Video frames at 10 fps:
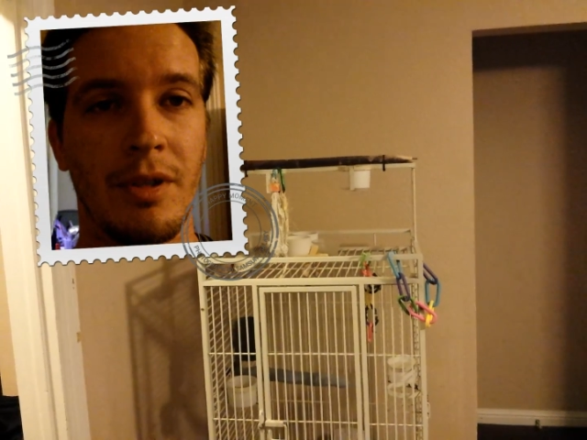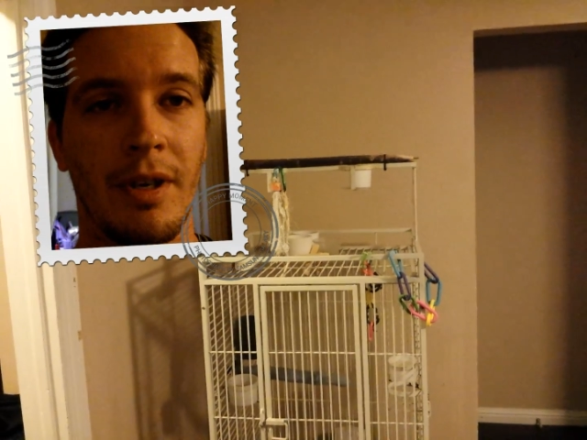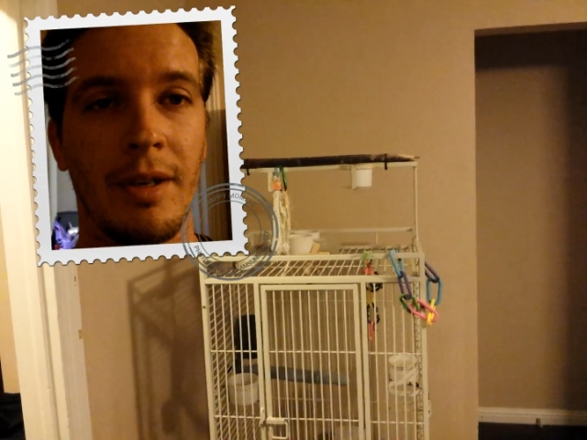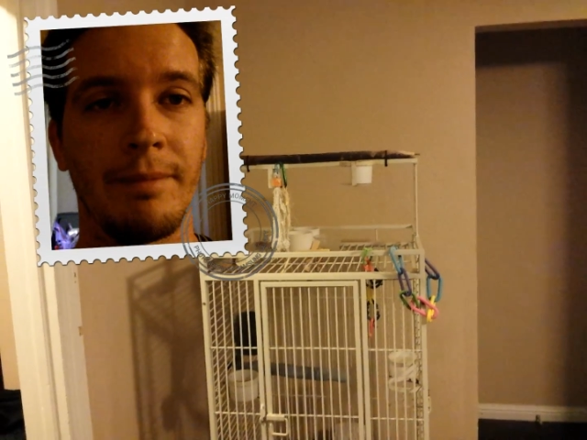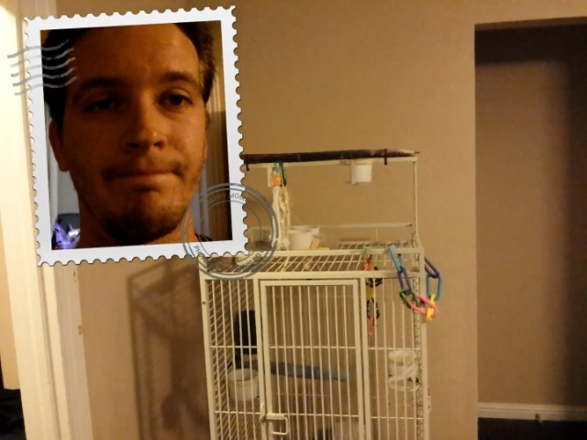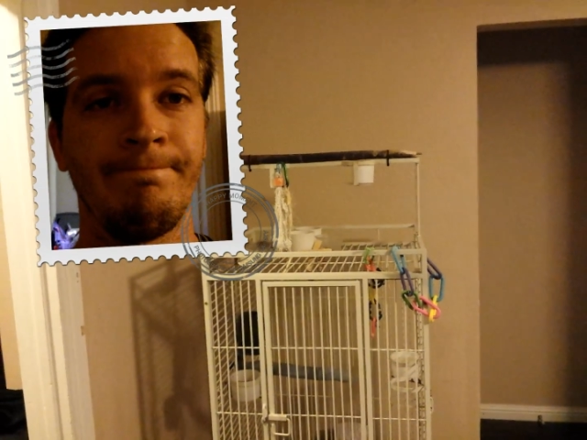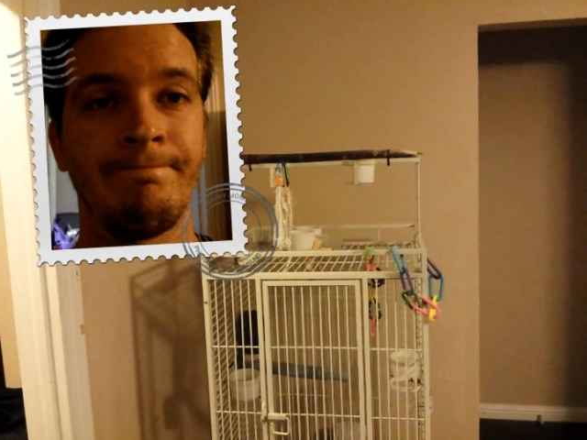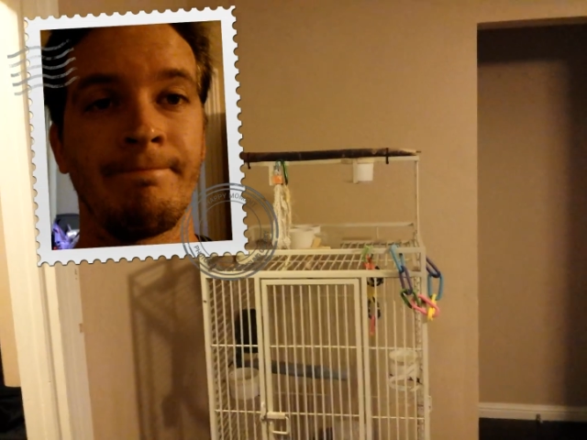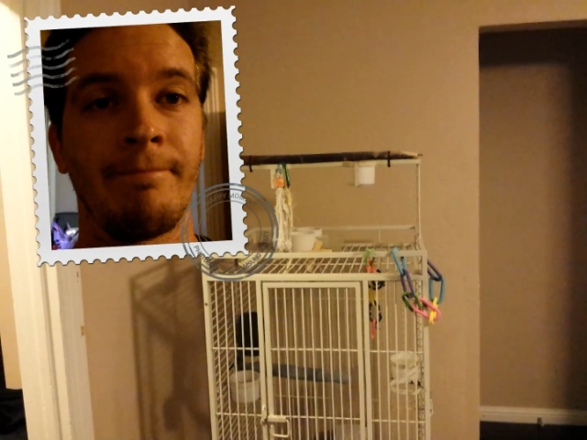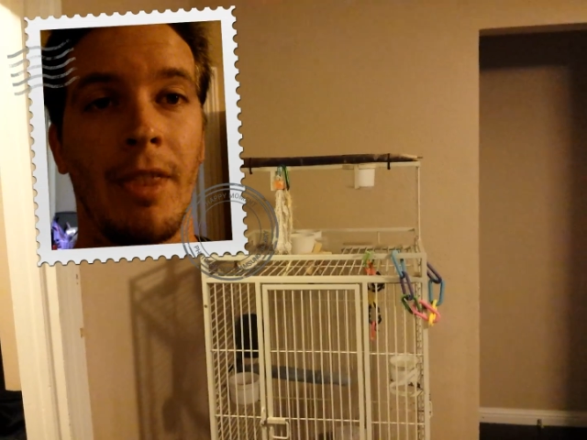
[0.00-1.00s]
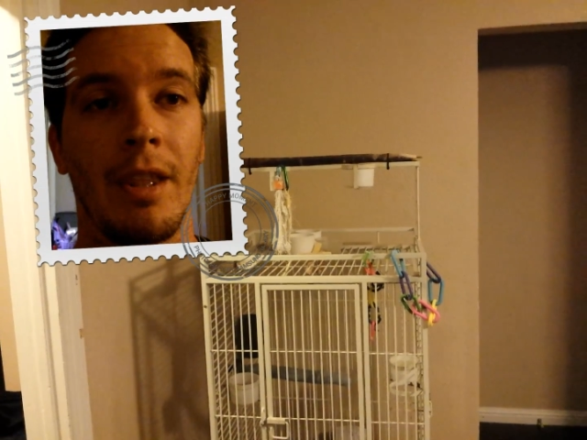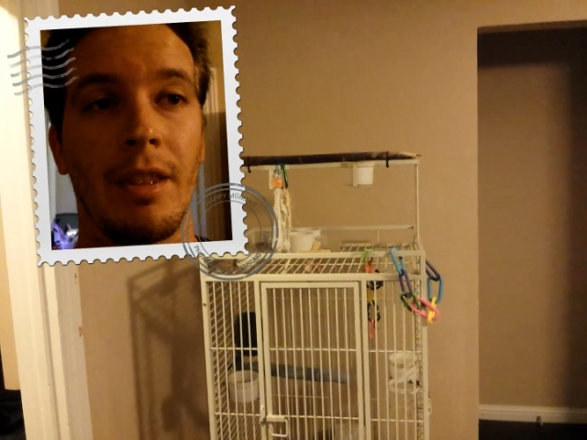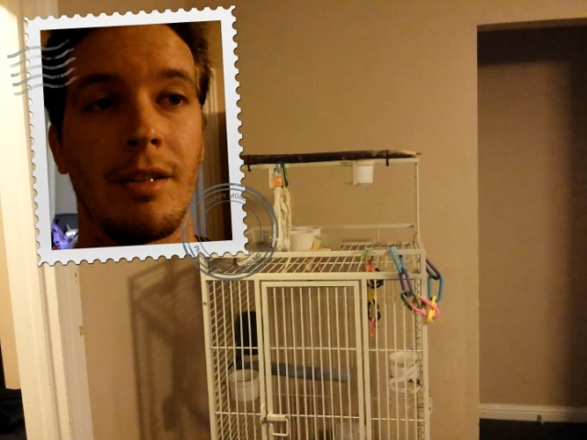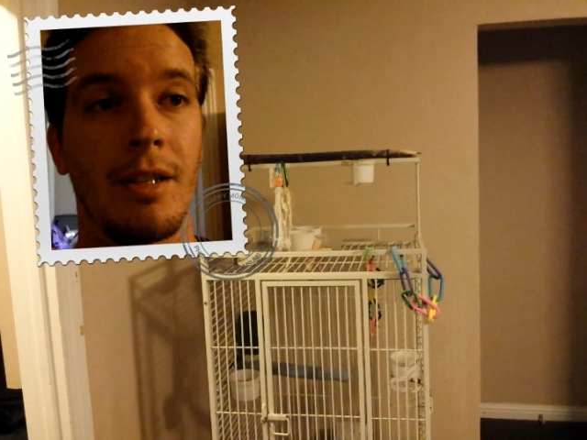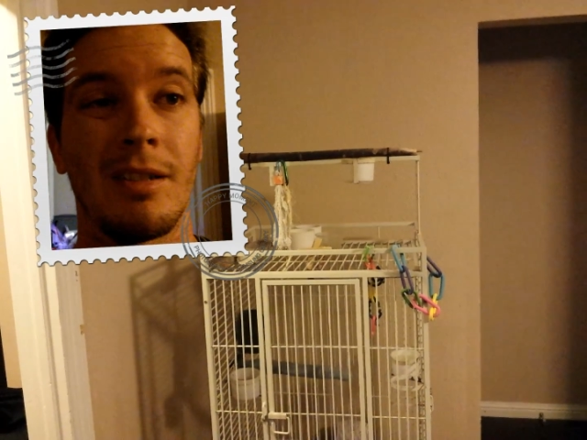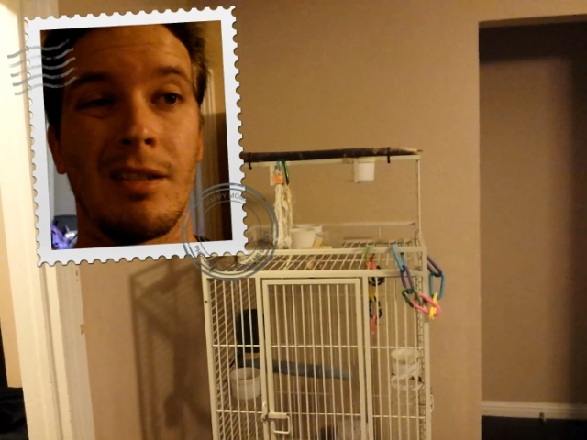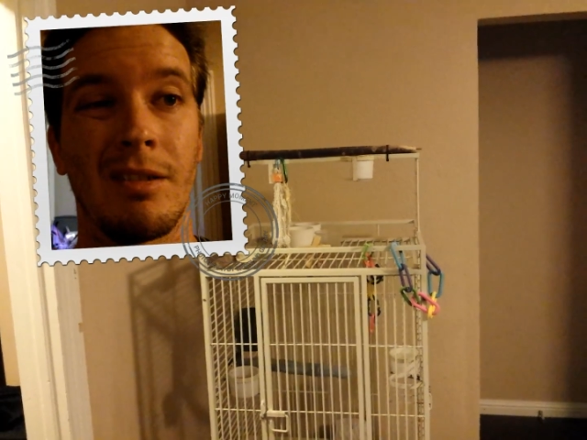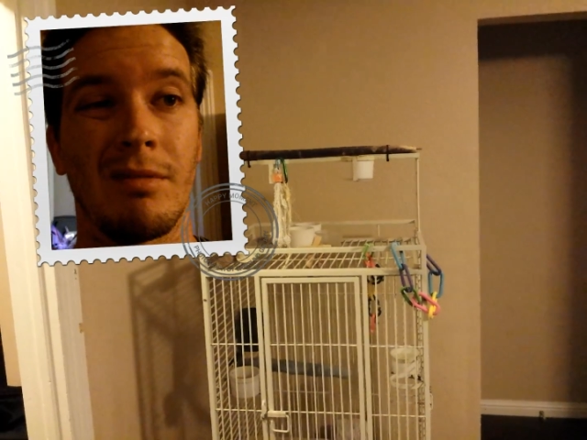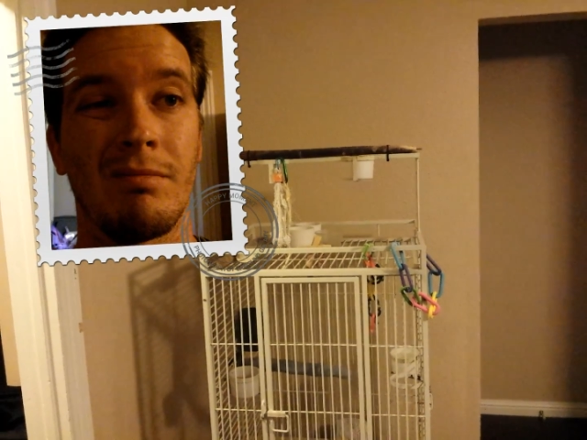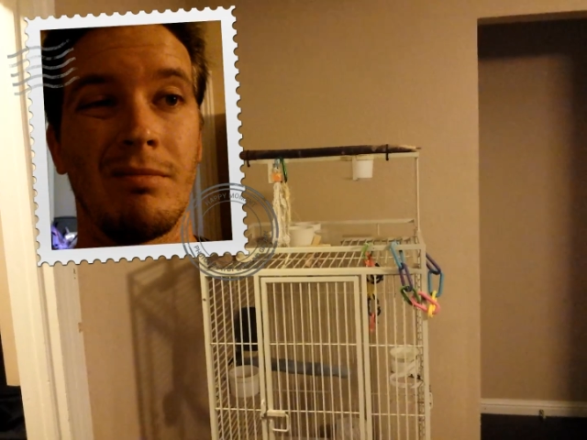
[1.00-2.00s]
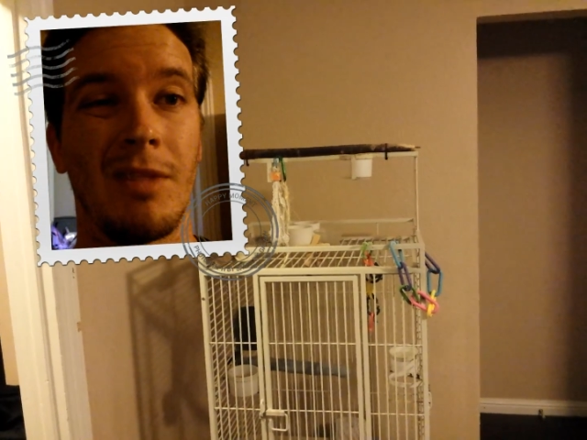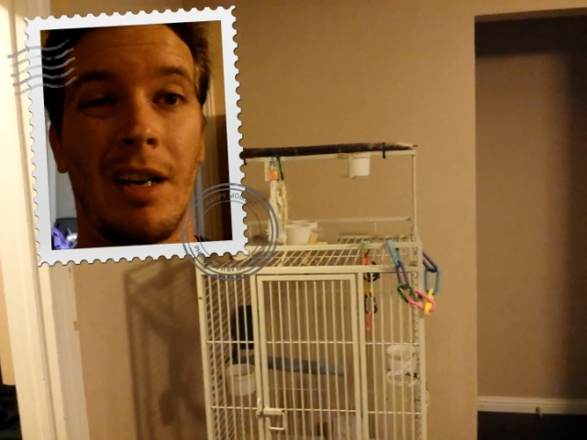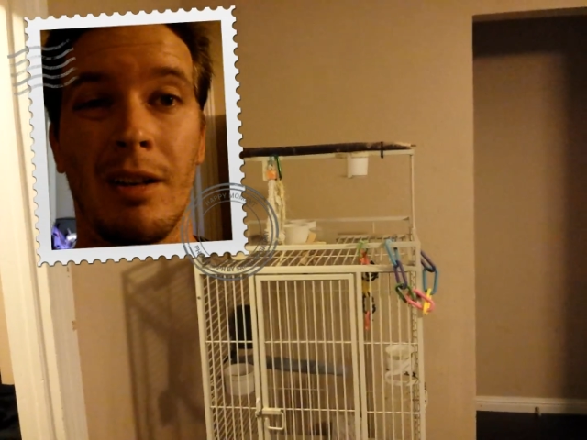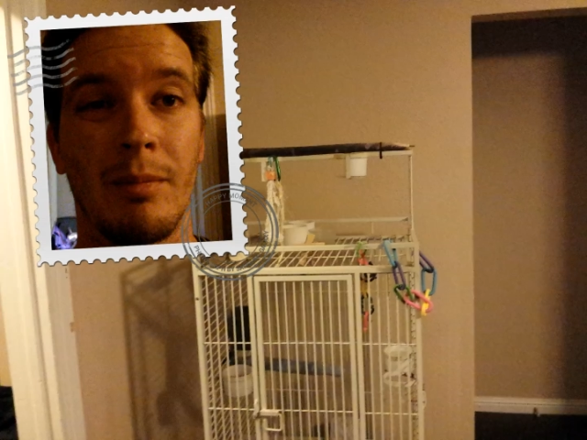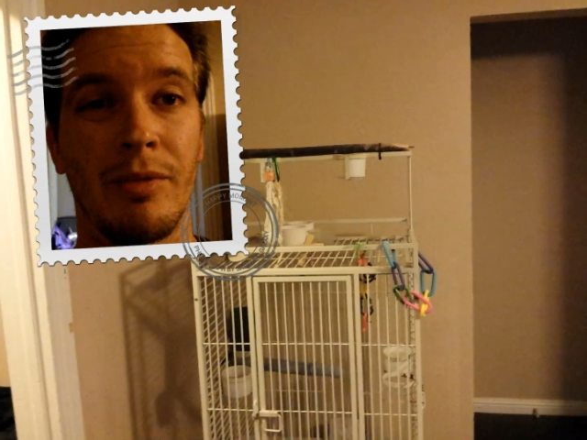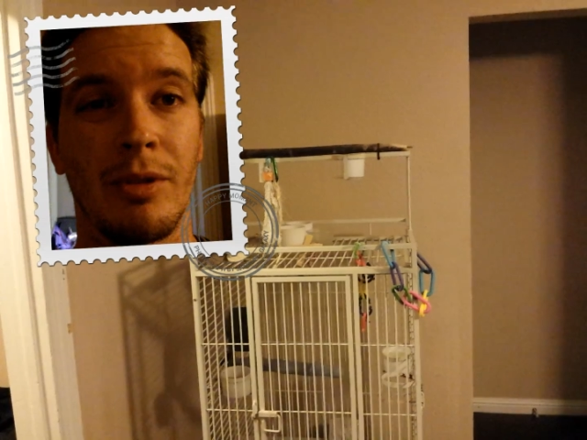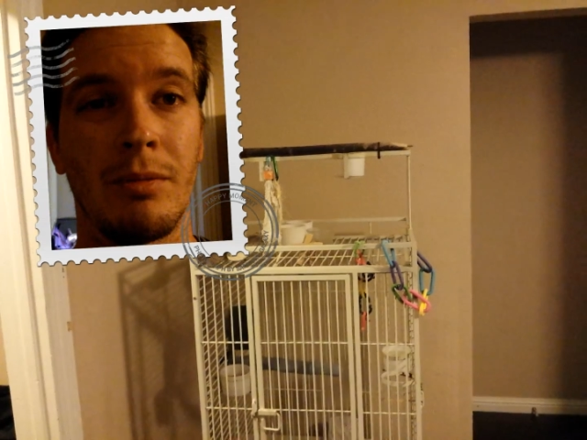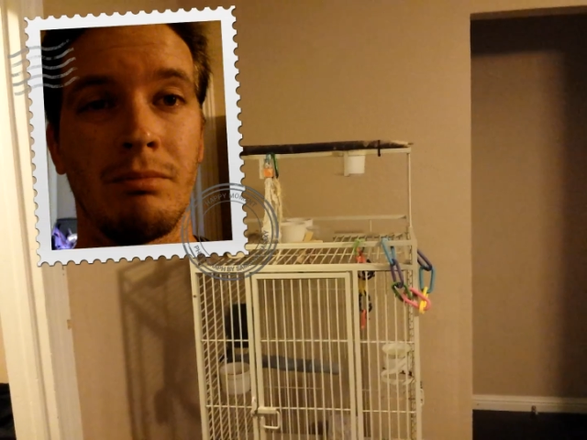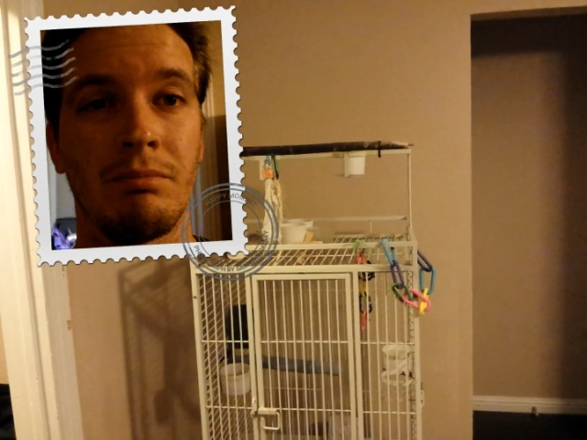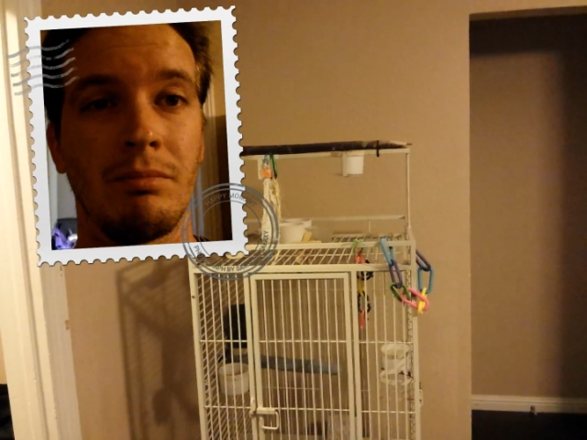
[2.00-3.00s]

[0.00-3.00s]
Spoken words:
great. It's not harmful.